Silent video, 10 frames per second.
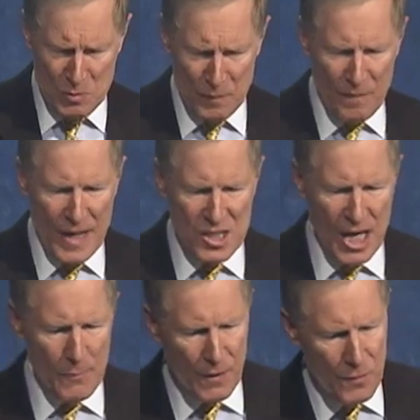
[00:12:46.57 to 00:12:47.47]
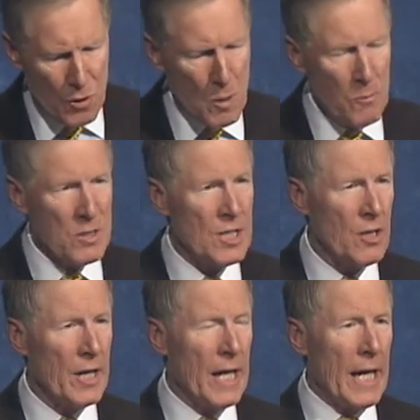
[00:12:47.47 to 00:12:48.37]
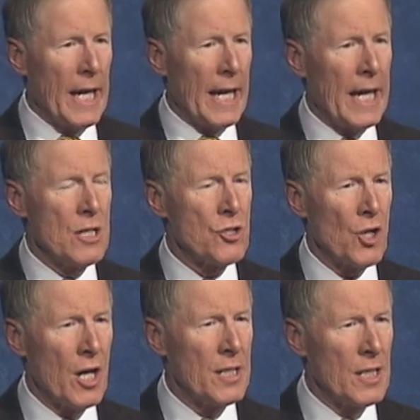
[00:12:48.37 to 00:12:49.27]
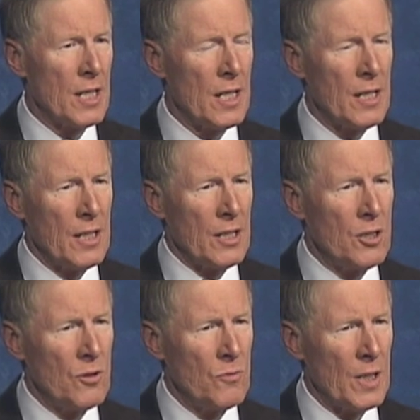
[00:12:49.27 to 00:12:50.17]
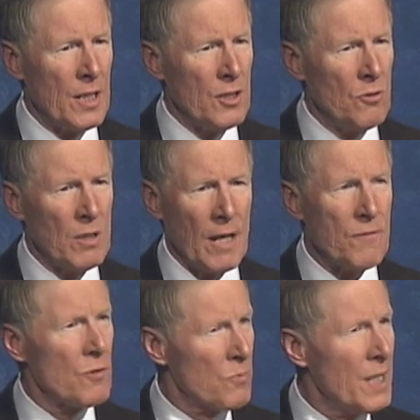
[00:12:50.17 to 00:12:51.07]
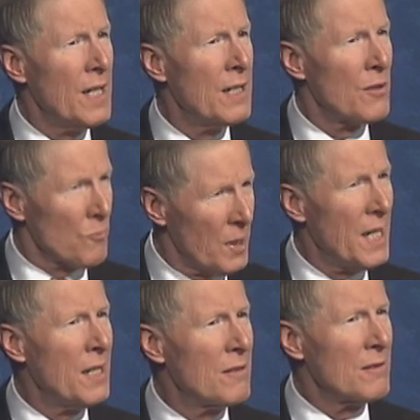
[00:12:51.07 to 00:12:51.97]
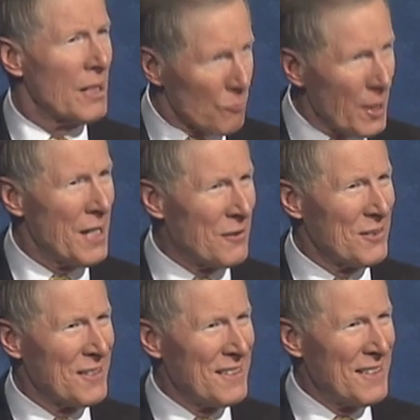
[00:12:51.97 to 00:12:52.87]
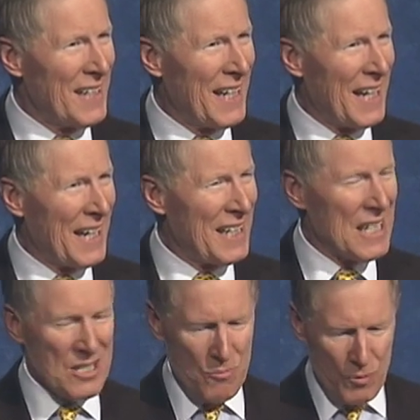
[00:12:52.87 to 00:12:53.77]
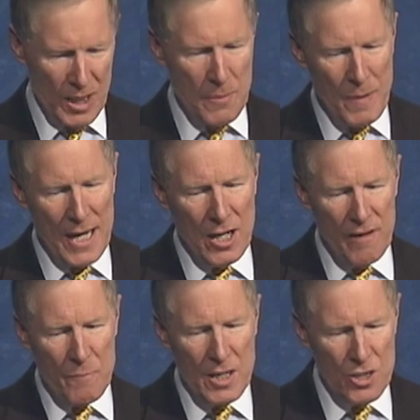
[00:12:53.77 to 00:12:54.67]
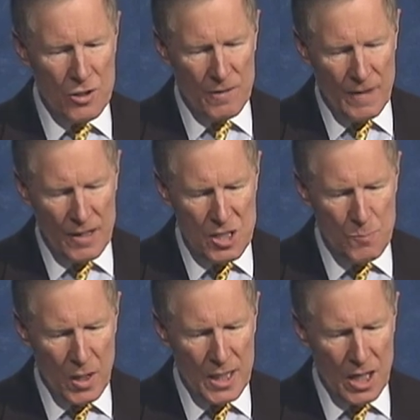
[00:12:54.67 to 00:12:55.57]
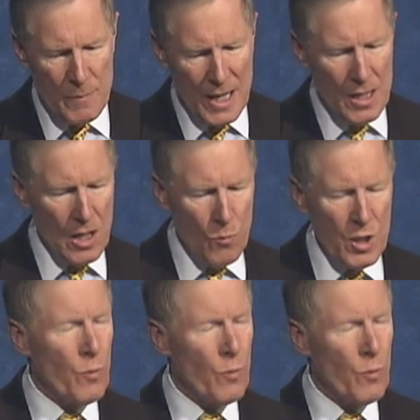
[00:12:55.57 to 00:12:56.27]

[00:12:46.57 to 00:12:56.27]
some FaceTime in a few moments here. And John, uh, you, uh, you love to read and read and read. And it's really paid off because you're a very smart young man. What do you